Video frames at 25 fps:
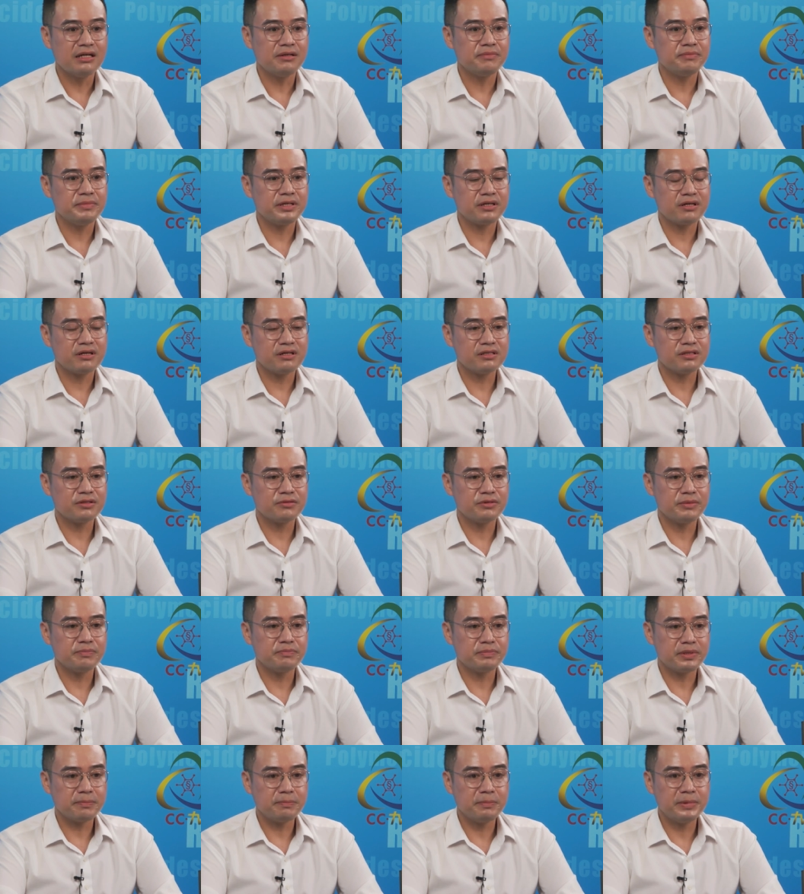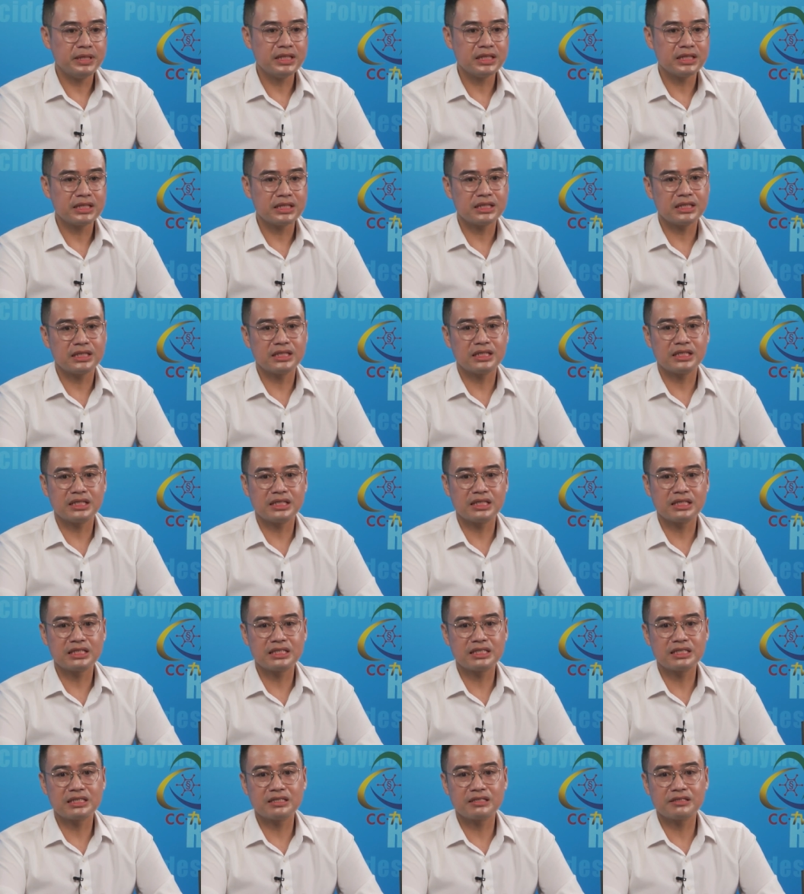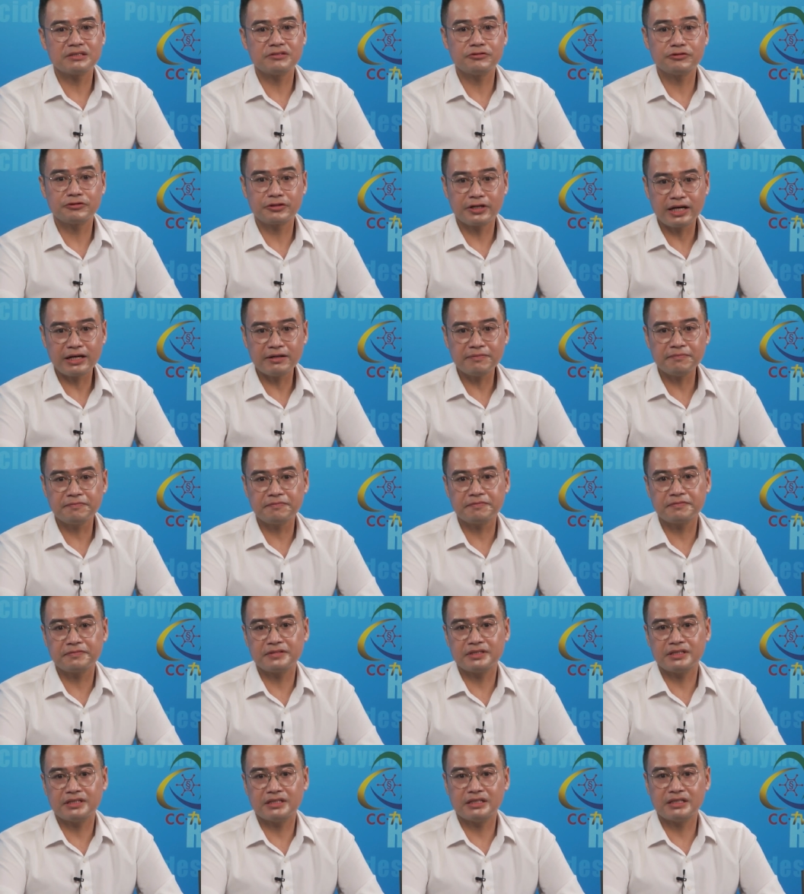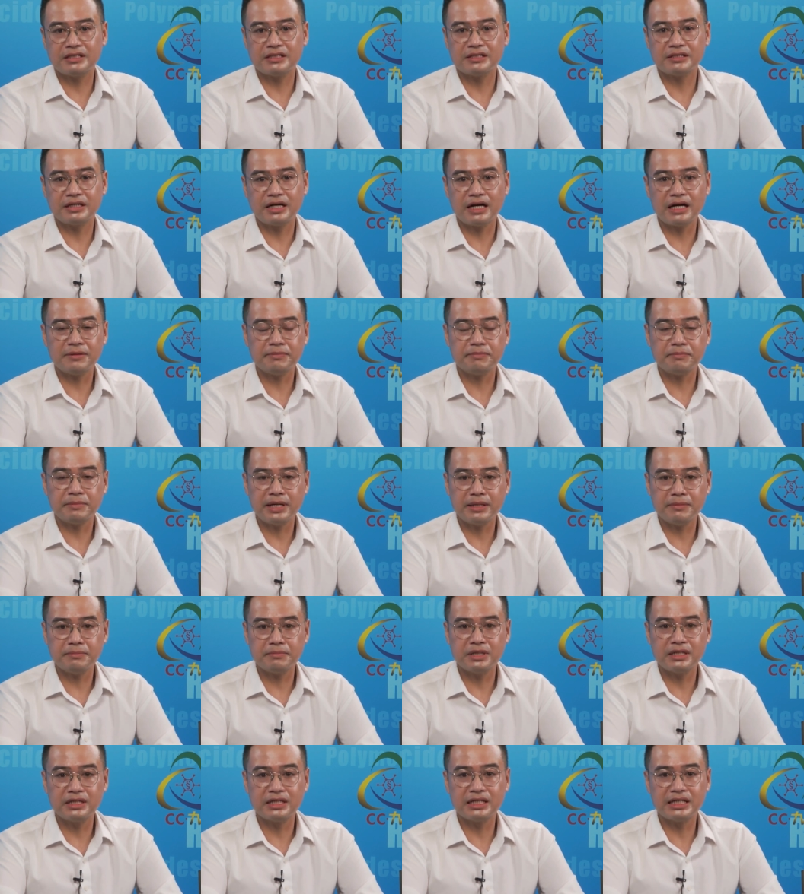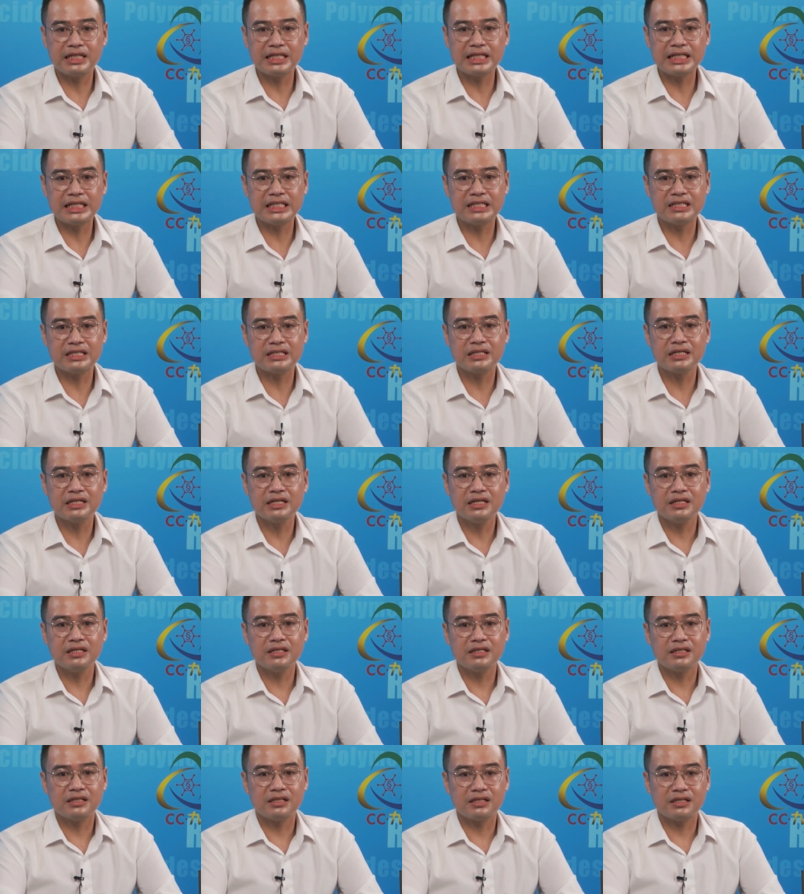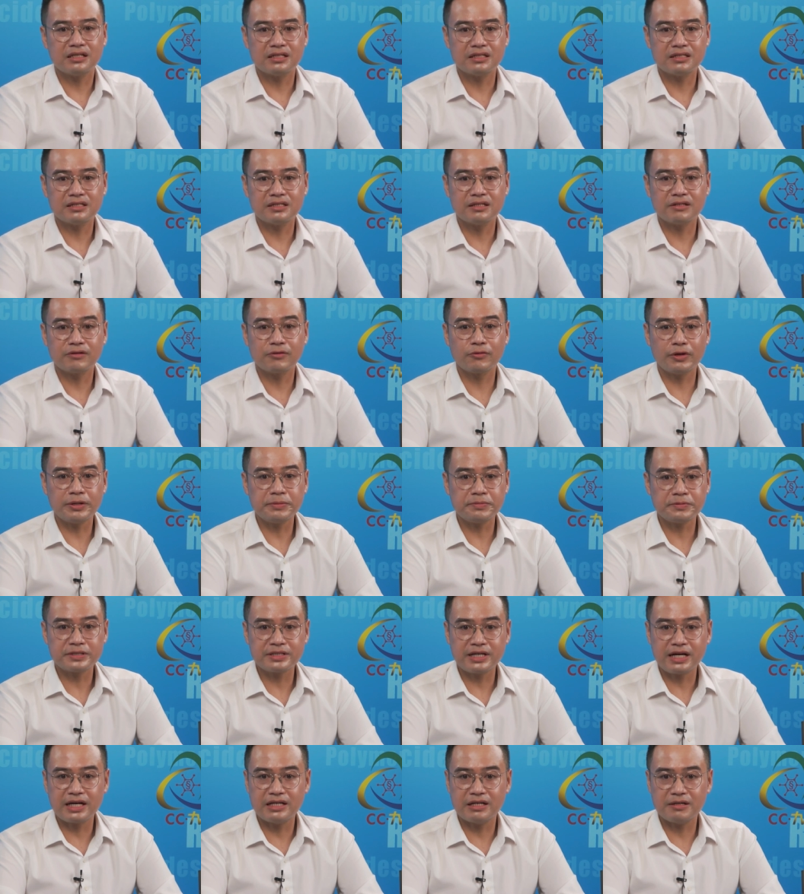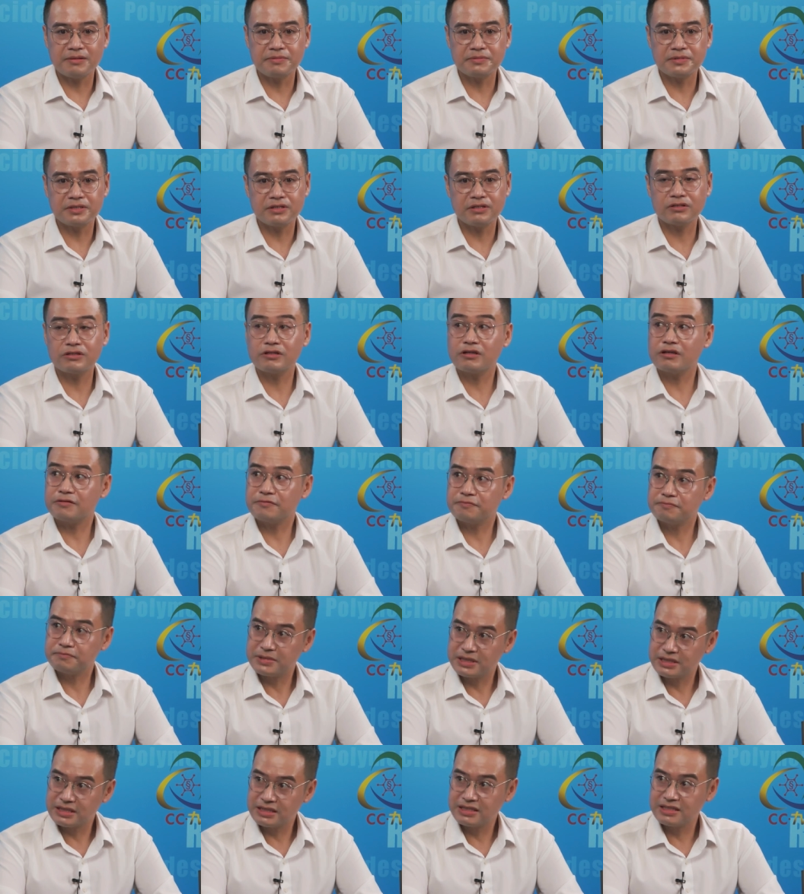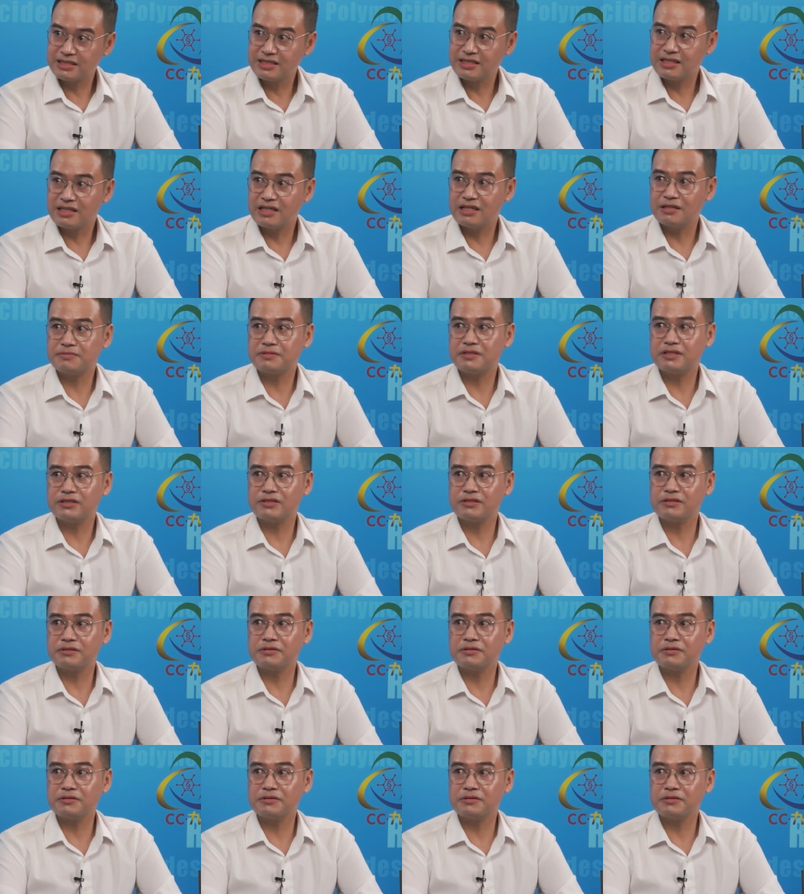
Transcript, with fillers: Because we public uh, the draft uh, amendment in uh, the website of the government, of the